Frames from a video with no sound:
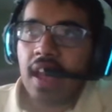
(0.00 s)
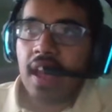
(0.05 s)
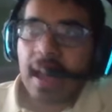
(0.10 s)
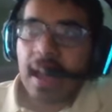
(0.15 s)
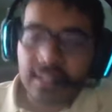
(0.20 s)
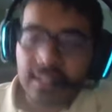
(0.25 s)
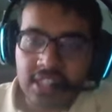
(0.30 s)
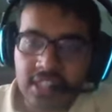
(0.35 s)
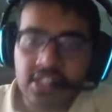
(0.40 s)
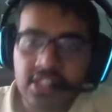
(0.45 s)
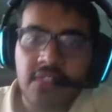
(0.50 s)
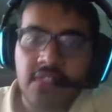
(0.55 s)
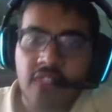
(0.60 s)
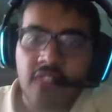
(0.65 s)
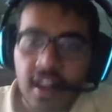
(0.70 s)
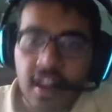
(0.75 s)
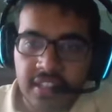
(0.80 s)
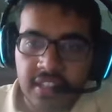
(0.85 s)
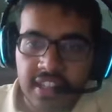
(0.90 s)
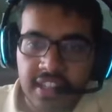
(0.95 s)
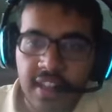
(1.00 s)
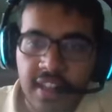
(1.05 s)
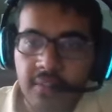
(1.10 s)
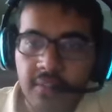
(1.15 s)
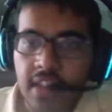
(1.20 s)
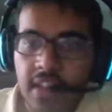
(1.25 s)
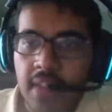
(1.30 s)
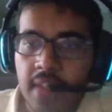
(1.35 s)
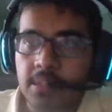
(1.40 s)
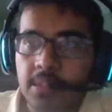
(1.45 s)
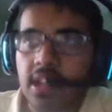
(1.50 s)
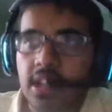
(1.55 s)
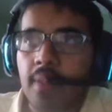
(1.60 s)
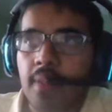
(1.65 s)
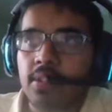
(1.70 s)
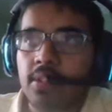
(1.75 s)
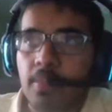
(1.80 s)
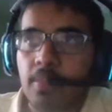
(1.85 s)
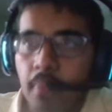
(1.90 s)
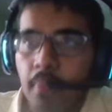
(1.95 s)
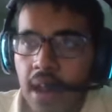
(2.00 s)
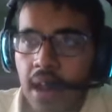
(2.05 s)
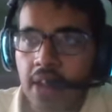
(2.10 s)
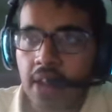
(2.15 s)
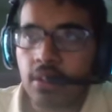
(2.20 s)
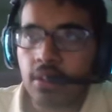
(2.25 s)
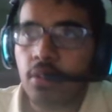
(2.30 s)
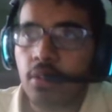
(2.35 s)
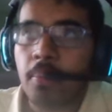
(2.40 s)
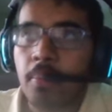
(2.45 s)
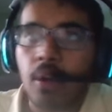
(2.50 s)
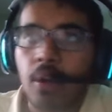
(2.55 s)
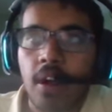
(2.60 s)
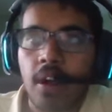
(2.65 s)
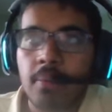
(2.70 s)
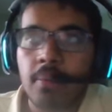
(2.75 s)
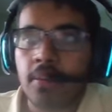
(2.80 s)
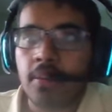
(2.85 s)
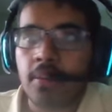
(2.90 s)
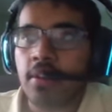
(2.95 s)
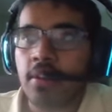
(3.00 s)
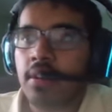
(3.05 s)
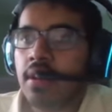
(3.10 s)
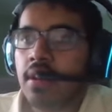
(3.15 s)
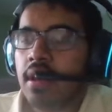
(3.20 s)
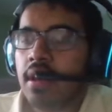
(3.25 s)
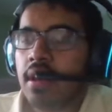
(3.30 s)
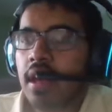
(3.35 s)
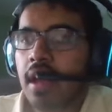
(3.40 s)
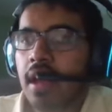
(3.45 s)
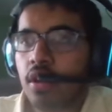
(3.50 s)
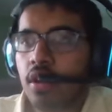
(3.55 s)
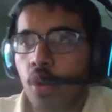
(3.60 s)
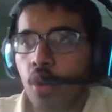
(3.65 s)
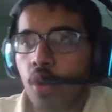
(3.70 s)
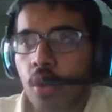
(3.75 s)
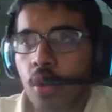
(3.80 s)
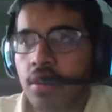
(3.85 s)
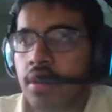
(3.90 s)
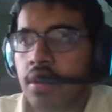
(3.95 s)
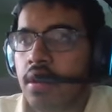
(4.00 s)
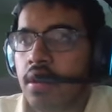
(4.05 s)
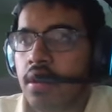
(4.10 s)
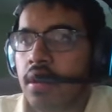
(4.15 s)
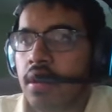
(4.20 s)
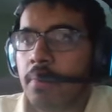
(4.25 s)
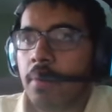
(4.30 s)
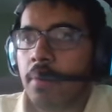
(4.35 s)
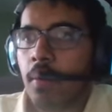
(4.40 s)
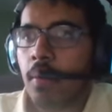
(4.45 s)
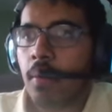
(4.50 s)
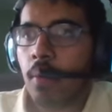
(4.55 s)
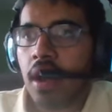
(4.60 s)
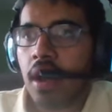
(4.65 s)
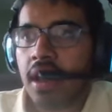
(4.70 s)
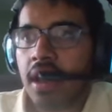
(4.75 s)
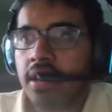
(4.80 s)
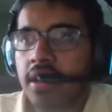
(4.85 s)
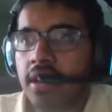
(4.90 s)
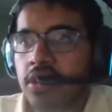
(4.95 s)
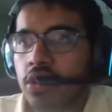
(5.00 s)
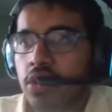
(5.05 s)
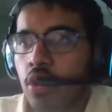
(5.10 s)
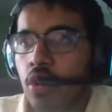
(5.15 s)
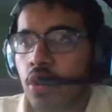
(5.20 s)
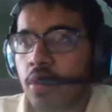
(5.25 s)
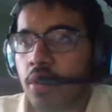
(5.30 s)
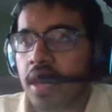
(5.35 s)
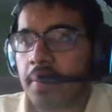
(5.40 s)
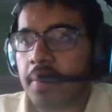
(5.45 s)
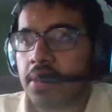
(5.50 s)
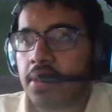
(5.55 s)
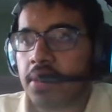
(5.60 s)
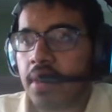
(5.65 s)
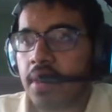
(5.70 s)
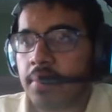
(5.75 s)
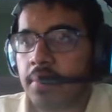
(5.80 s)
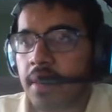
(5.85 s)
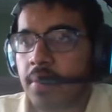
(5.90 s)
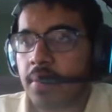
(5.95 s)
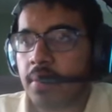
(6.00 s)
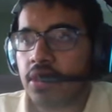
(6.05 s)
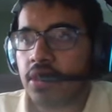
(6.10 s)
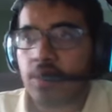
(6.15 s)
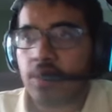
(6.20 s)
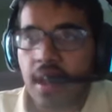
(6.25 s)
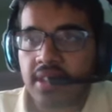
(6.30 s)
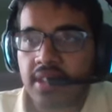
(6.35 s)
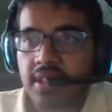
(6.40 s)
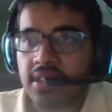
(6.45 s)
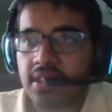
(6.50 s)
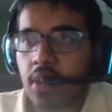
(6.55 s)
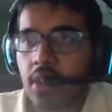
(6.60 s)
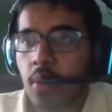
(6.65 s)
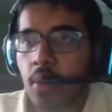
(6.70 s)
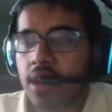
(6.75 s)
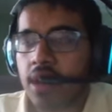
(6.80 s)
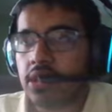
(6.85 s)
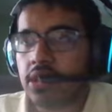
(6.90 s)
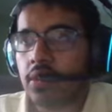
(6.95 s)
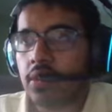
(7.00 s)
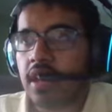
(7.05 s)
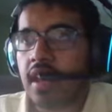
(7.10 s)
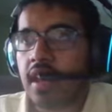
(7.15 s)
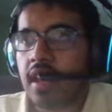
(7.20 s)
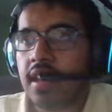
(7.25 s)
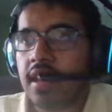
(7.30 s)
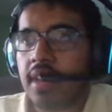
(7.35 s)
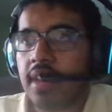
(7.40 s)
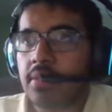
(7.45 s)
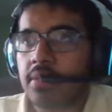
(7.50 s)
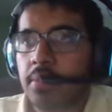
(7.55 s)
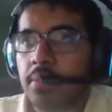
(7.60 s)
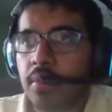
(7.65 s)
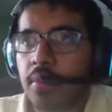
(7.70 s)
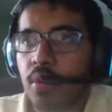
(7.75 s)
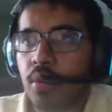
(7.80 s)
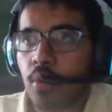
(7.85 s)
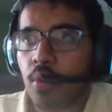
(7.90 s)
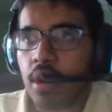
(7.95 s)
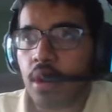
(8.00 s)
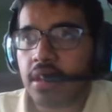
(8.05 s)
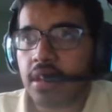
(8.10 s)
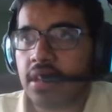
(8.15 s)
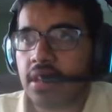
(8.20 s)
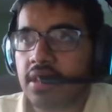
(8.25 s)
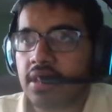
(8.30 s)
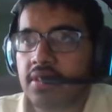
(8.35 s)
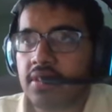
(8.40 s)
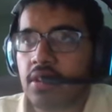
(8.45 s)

At least he finally gave game time to Mainu, Palmer, and Gordon. But why is no game time given to Eze? Why is no game time given to Watkins?